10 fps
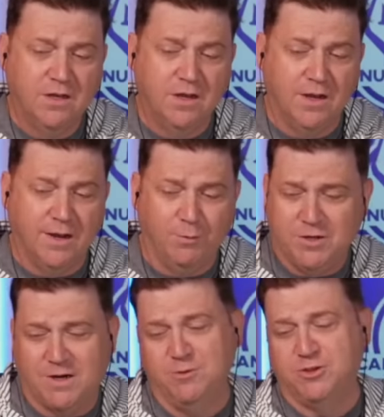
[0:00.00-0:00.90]
We
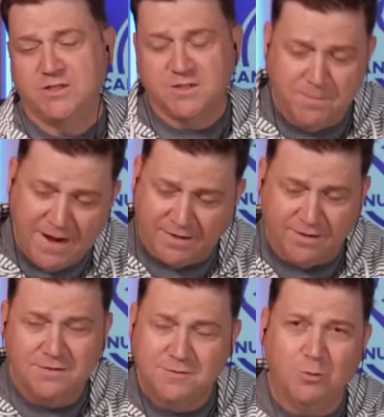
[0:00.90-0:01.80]
talked about Jason
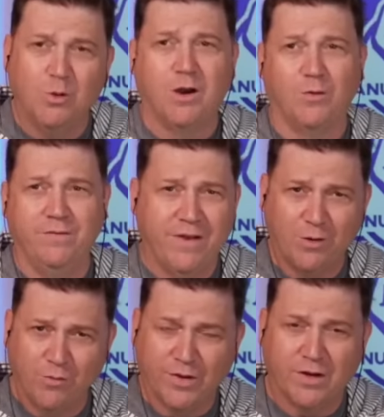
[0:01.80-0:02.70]
Magna, no longer a
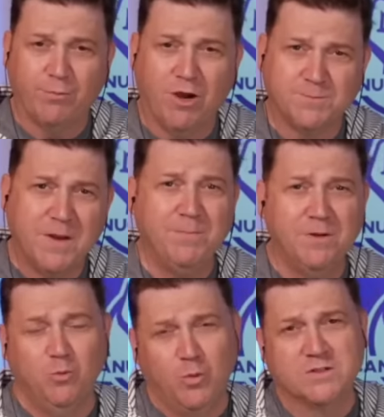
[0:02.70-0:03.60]
Vancouver Canuck prospect,
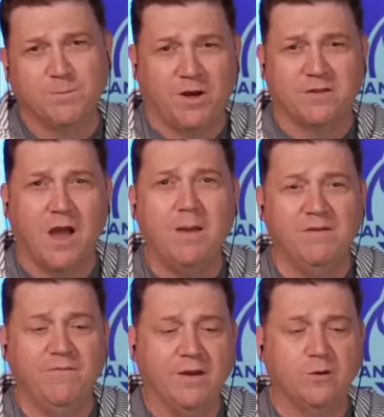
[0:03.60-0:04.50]
but once upon a time, a
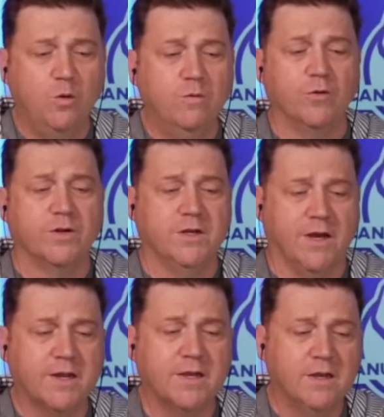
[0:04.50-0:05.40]
Vancouver
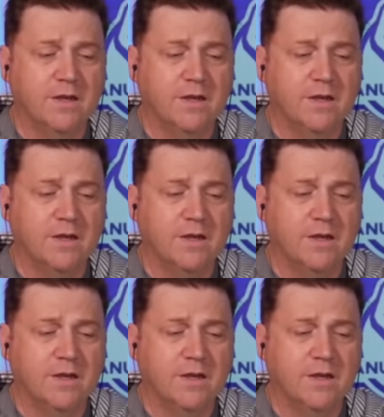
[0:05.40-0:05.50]
Canuck.